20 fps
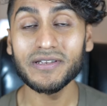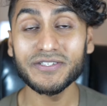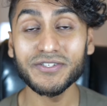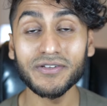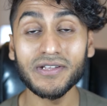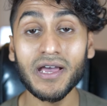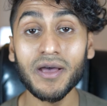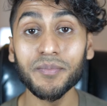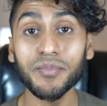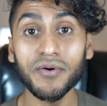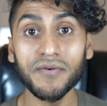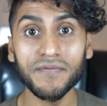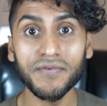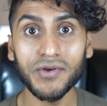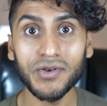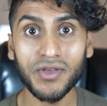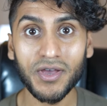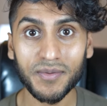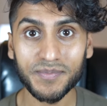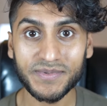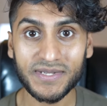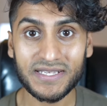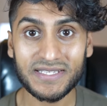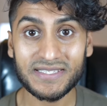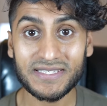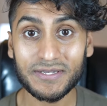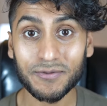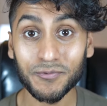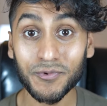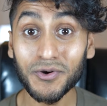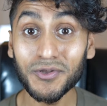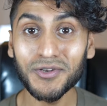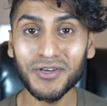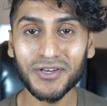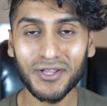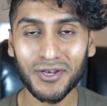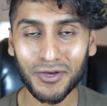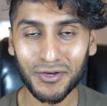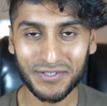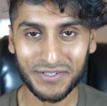So now portfolio updates will
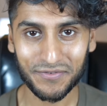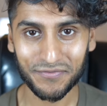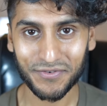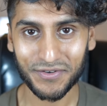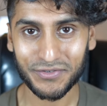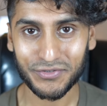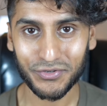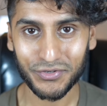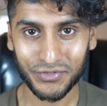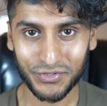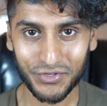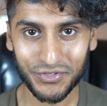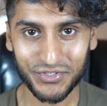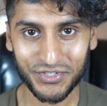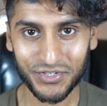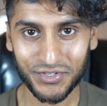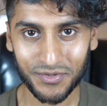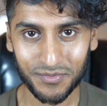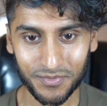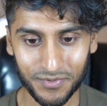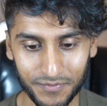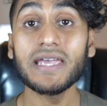look a lot different on YouTube.